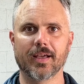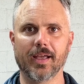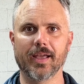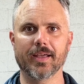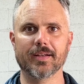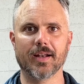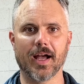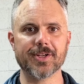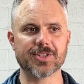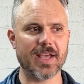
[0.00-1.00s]
And
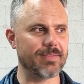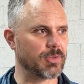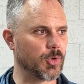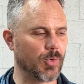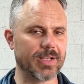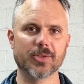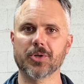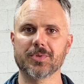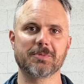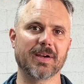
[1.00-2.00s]
I just have a great
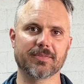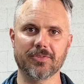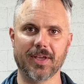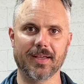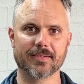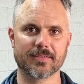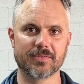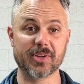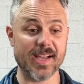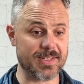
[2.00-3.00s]
load of respect for that.
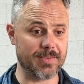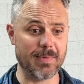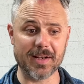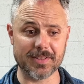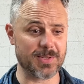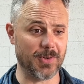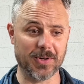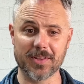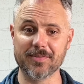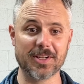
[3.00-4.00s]
If you guys have made it this far
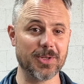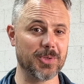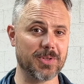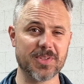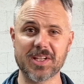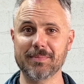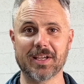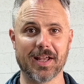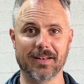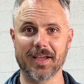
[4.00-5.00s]
into the video and you've seen me
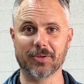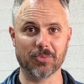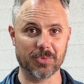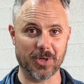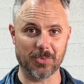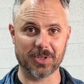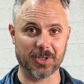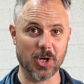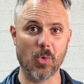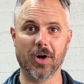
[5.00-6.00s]
kind
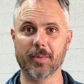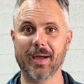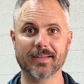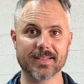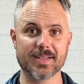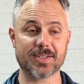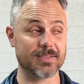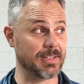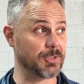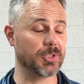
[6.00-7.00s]
of go on about this,
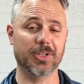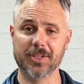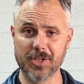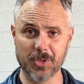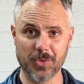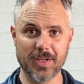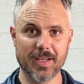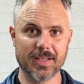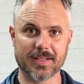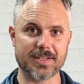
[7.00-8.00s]
then good on you,
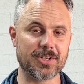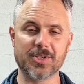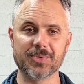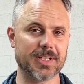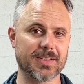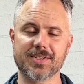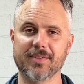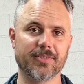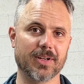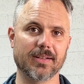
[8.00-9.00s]
because I just don't take this
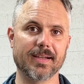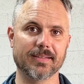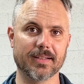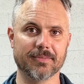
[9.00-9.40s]
stuff very lightly.